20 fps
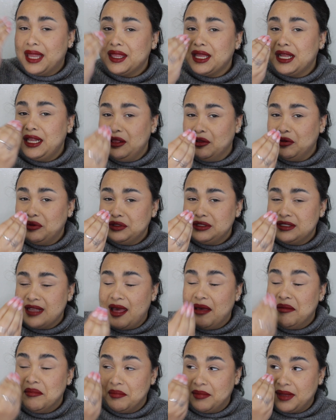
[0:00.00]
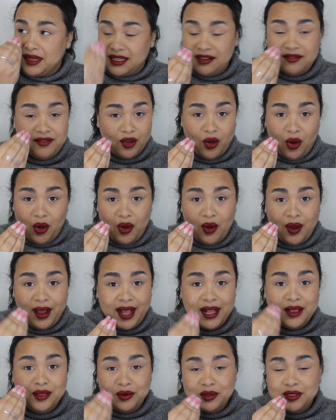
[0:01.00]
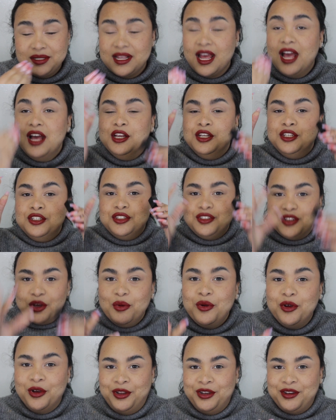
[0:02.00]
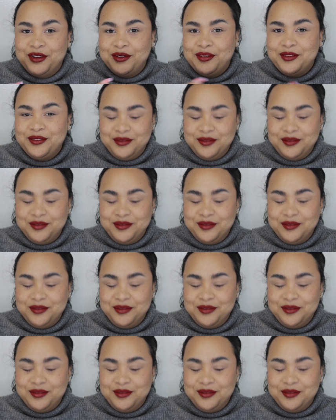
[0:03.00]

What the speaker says: That looks magnifico. It looks so good.